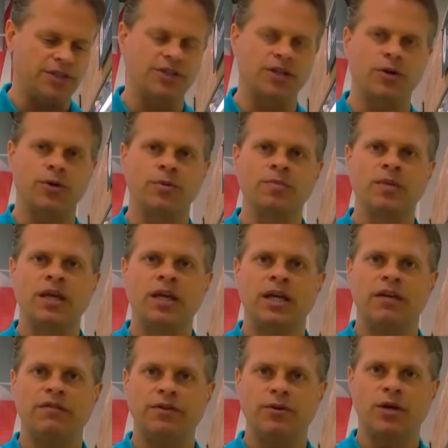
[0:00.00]
So
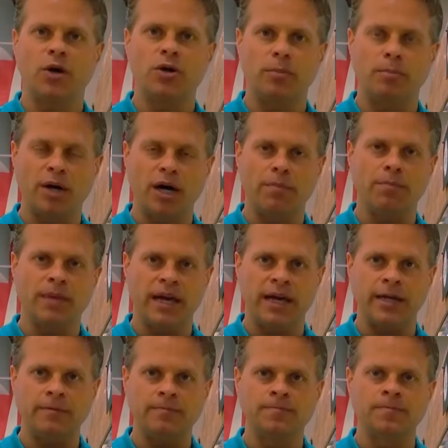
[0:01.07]
if you go to
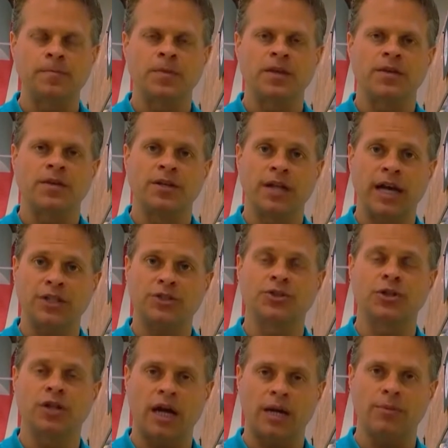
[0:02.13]
PubMed, the
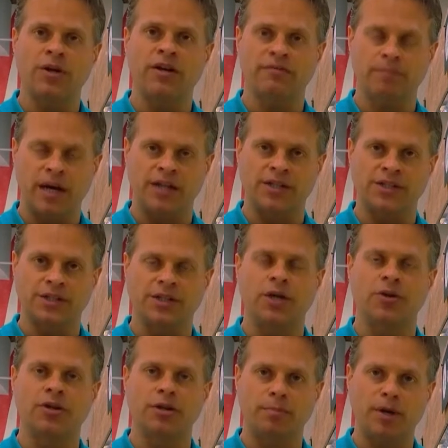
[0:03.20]
National Library of Medicine,
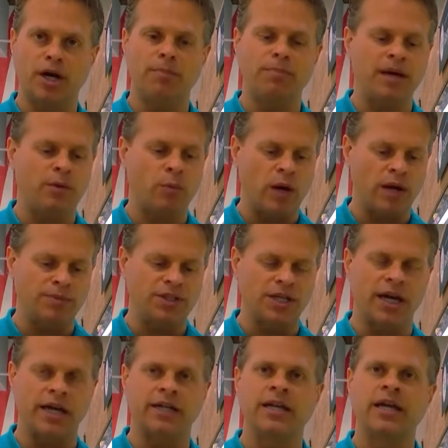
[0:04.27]
go to the PubMed
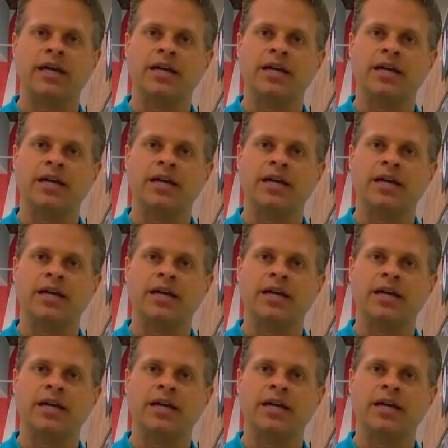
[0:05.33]
website,